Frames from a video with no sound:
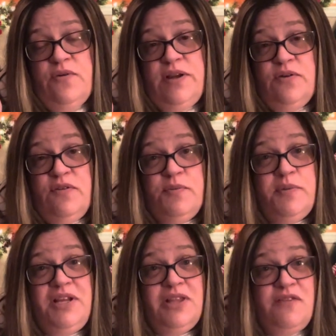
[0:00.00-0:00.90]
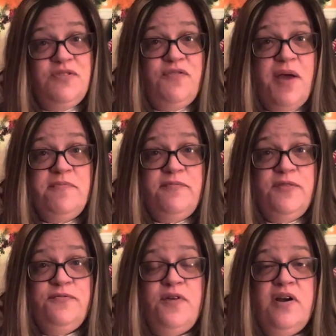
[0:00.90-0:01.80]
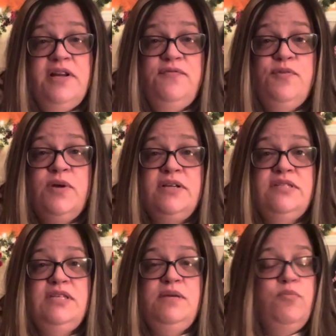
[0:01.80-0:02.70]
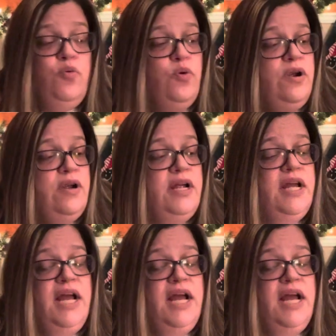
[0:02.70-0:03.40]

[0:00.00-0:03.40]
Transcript: I know everybody loves Fit Fun. if you want to see more.